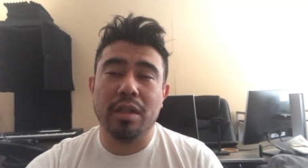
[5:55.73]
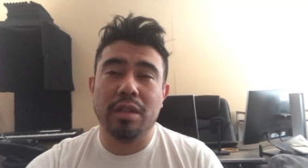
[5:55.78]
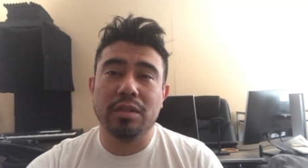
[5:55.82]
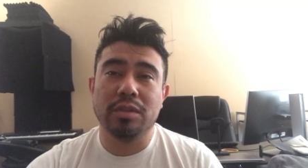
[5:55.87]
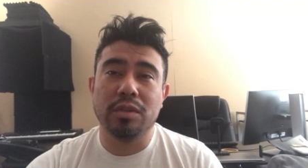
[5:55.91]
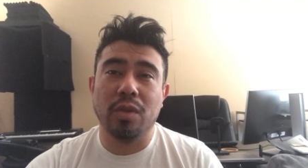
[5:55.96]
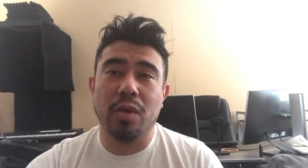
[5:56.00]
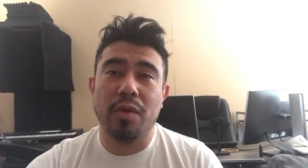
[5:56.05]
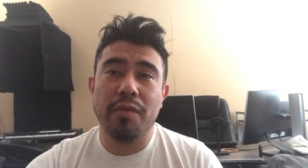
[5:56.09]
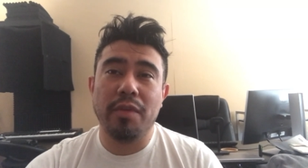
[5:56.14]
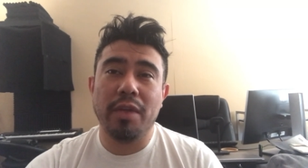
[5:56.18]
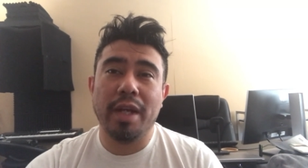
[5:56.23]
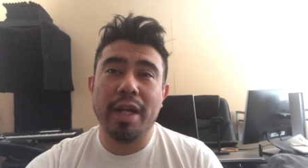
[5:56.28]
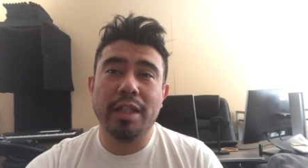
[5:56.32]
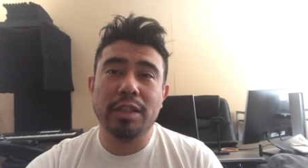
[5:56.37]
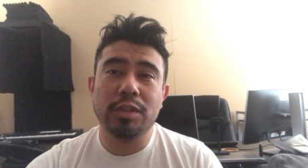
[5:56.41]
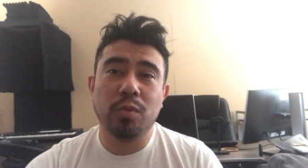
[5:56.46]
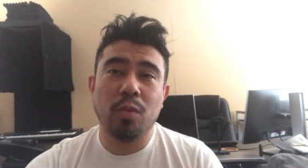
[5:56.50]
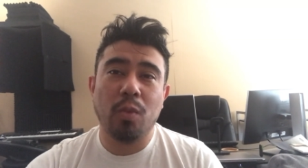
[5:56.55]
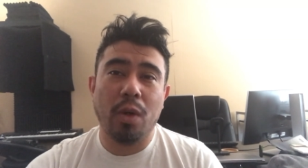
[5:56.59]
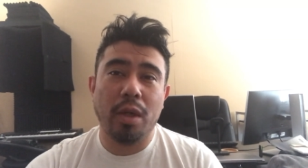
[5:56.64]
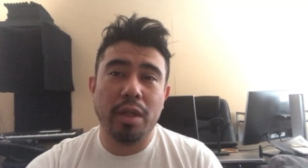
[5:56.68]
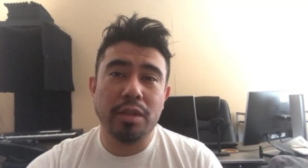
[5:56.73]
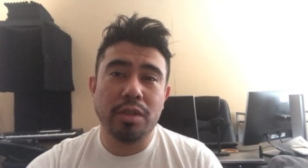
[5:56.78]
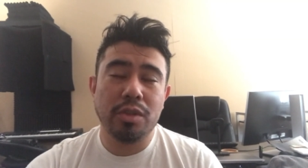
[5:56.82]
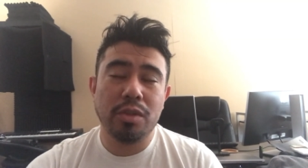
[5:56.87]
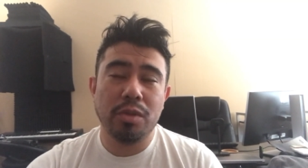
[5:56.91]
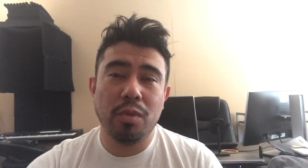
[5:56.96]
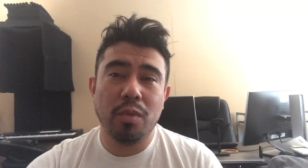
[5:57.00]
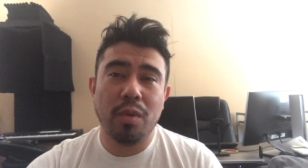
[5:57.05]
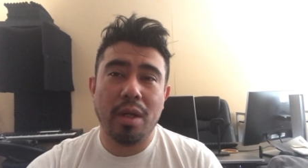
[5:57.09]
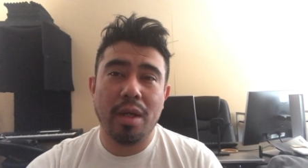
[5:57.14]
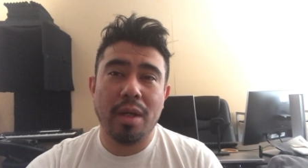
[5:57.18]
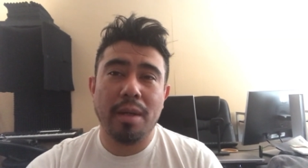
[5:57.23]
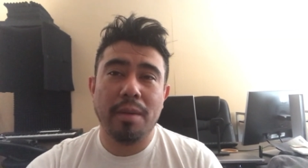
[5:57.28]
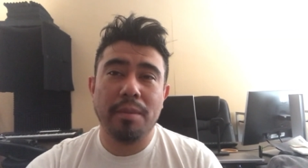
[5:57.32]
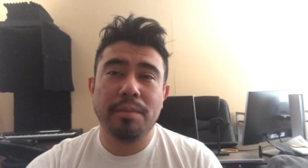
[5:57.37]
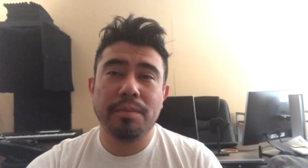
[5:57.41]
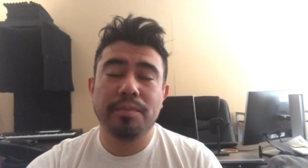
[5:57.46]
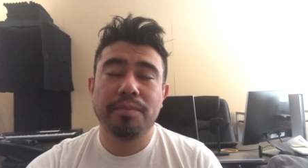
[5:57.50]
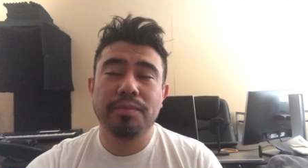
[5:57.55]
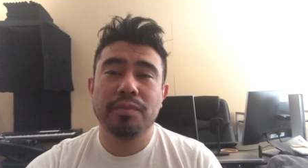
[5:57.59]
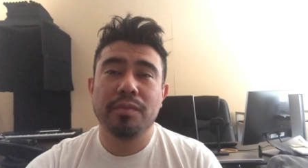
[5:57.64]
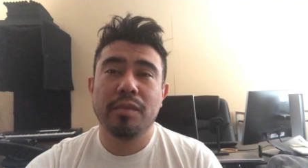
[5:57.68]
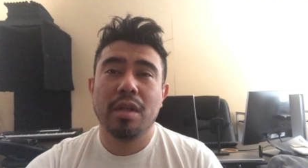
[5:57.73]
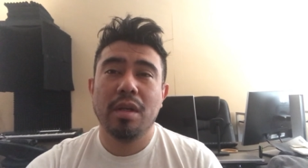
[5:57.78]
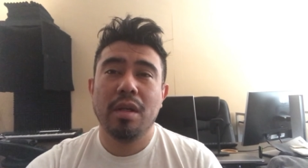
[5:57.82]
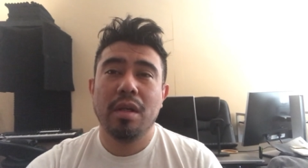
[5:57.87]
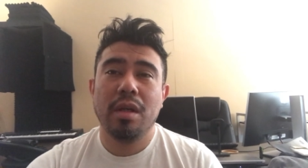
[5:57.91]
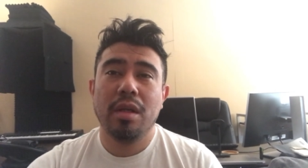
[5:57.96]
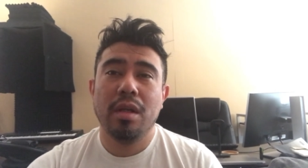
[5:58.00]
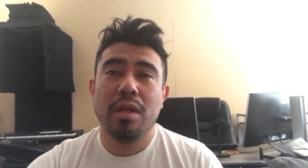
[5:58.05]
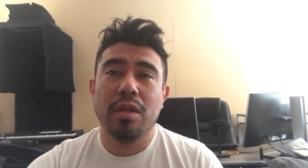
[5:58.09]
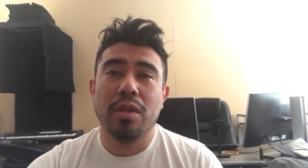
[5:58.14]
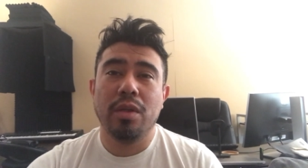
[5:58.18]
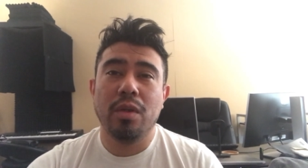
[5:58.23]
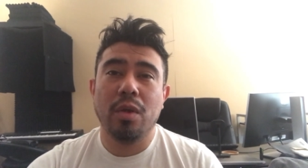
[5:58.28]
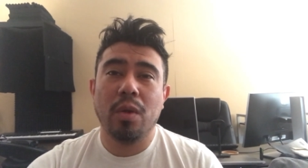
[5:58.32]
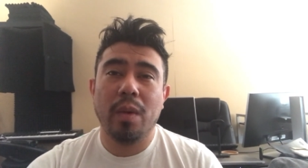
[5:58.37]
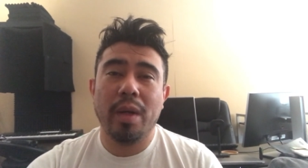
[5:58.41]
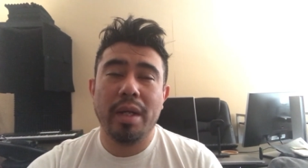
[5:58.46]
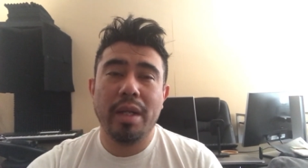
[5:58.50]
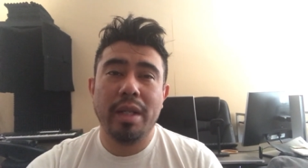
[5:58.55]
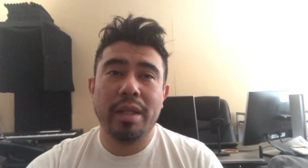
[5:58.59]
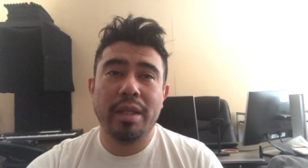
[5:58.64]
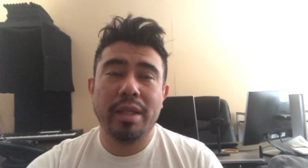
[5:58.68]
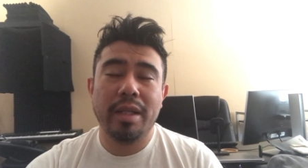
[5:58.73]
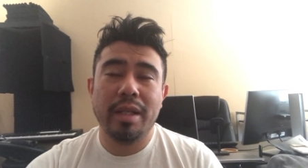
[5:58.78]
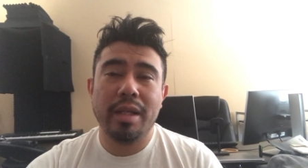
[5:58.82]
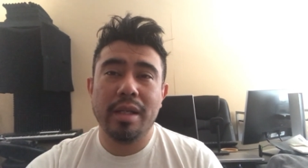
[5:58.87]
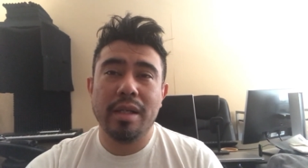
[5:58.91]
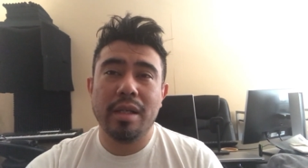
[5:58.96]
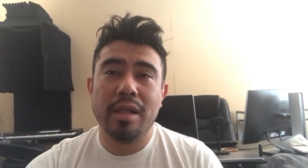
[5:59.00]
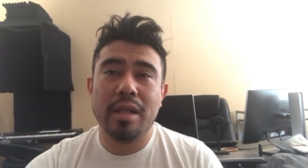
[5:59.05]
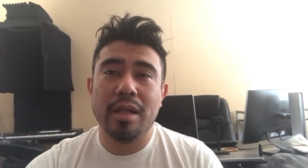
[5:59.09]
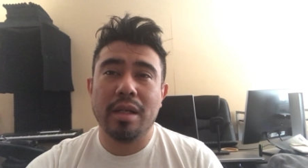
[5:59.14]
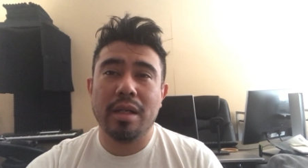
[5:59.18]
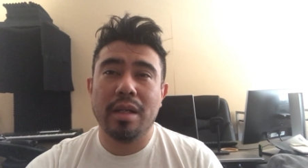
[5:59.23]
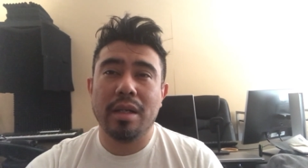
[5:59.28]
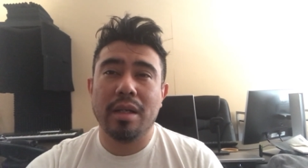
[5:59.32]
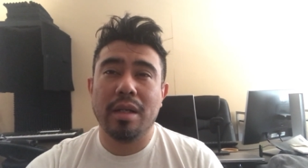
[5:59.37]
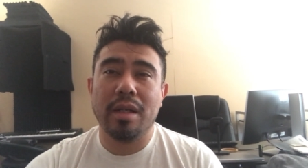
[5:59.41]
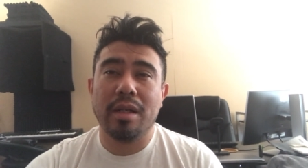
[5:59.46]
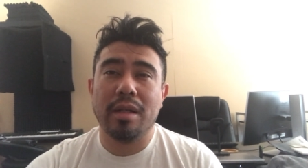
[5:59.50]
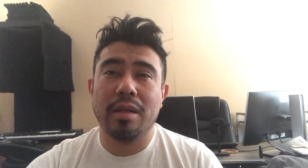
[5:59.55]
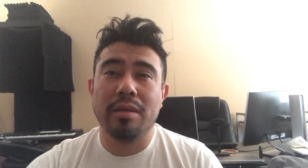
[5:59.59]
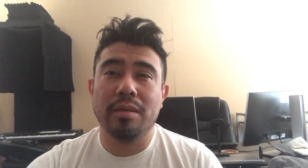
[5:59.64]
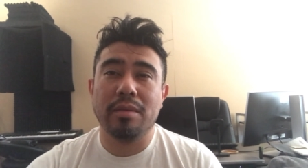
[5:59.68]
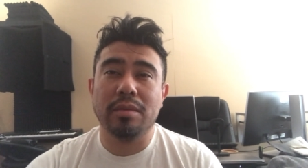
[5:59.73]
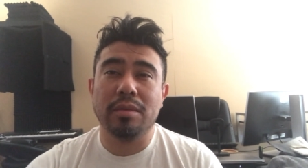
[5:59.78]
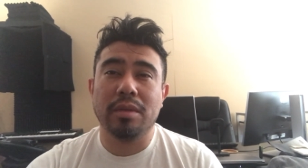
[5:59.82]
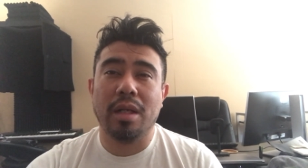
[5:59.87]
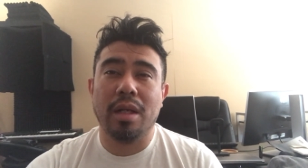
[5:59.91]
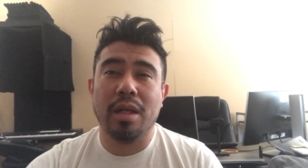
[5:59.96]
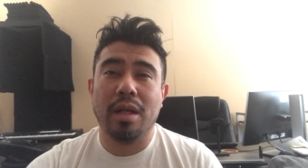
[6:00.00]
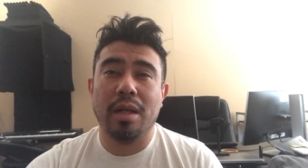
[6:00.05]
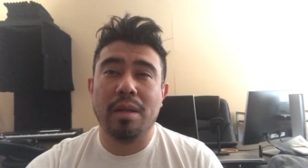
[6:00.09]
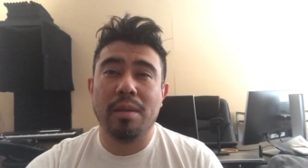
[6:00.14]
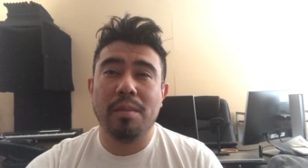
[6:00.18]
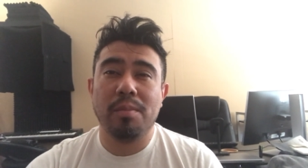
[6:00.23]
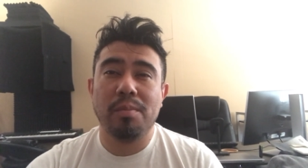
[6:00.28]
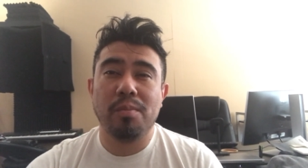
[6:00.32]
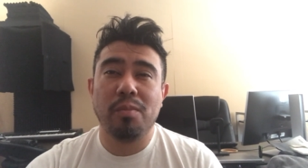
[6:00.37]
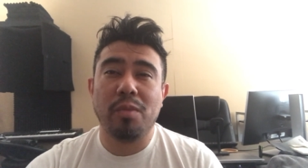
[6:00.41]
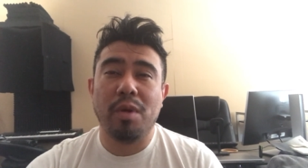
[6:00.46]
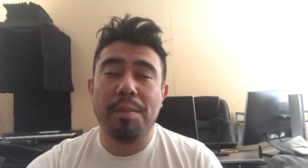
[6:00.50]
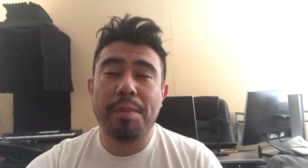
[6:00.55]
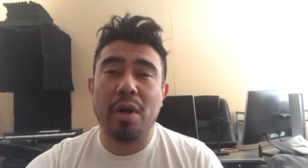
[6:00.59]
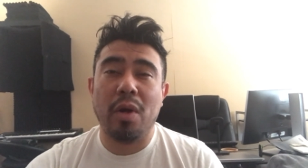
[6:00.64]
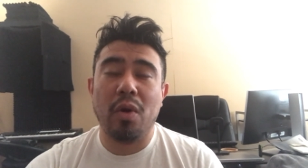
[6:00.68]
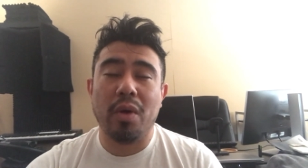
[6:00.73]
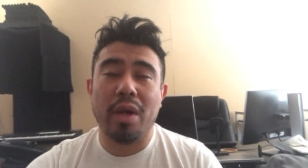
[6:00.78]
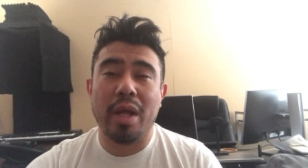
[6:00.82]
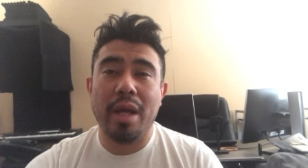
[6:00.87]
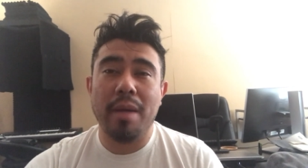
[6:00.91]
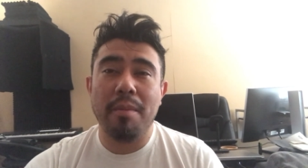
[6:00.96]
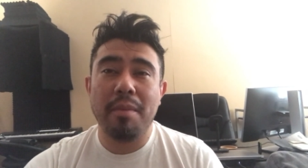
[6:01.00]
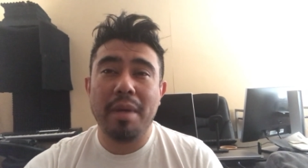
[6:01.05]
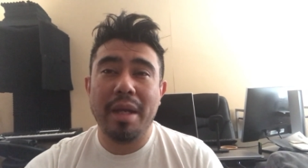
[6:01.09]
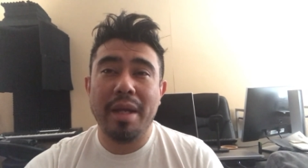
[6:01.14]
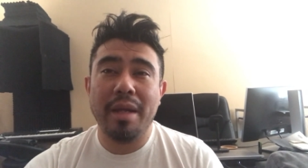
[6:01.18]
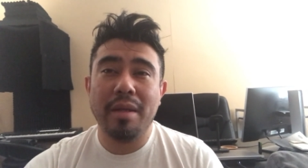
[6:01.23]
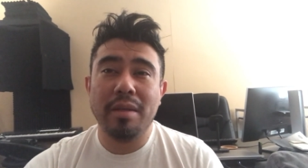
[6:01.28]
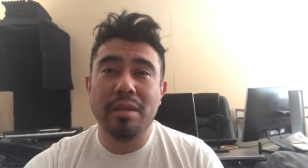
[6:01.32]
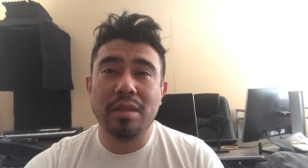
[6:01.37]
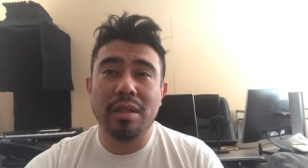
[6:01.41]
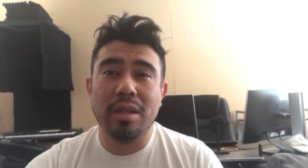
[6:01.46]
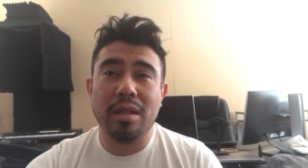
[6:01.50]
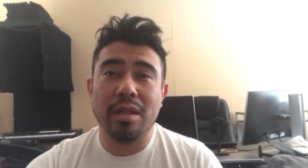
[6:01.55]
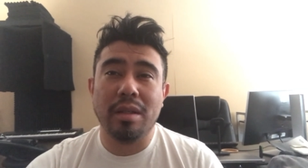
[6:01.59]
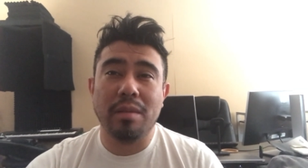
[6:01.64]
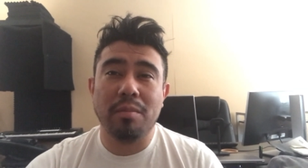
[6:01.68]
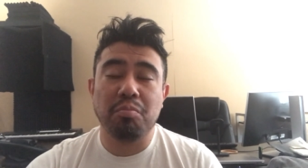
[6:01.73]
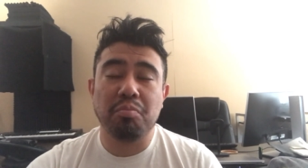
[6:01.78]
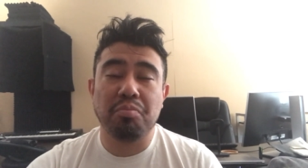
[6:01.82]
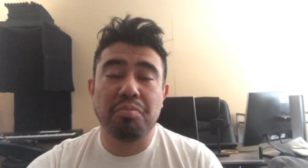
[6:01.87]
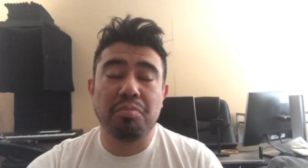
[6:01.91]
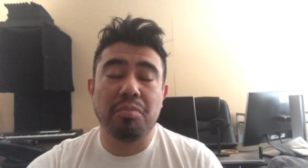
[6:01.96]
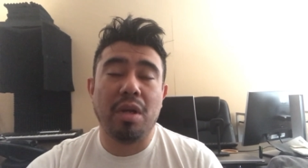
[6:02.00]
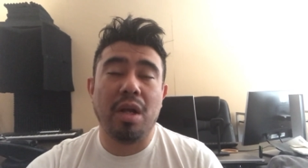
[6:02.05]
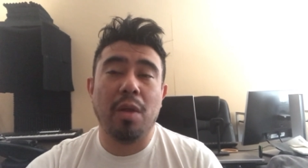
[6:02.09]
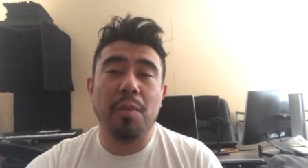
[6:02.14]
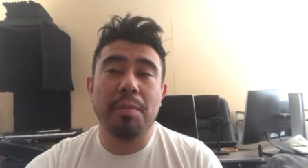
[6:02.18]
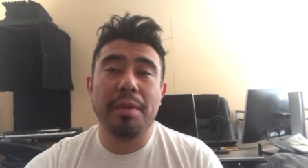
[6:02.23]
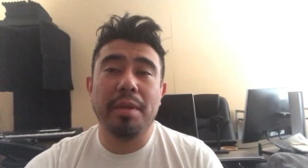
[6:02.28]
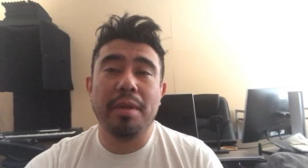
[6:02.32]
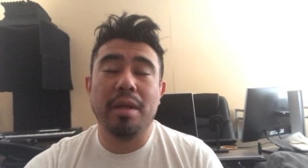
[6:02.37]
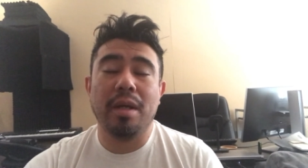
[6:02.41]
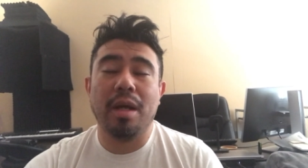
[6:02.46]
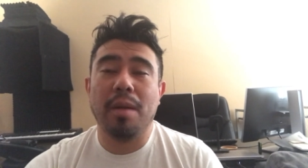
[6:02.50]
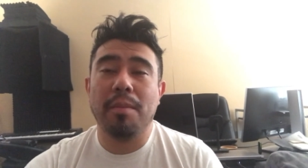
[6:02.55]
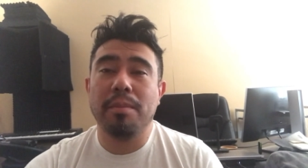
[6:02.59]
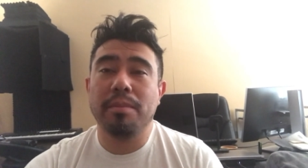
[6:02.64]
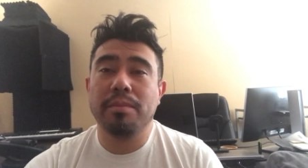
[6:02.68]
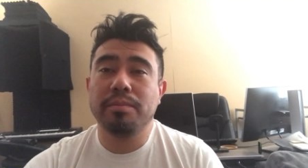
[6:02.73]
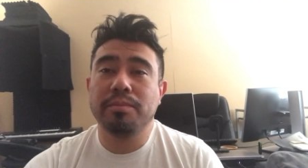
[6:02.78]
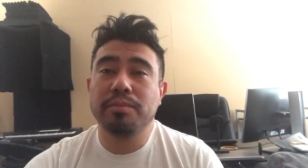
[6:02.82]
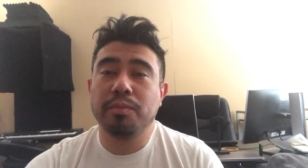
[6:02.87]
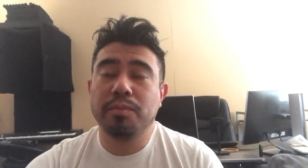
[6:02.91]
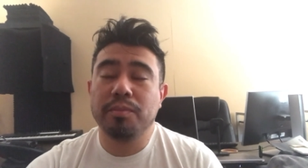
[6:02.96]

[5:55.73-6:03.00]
So if you guys want to um, know anything um, about M A, I'll be I'm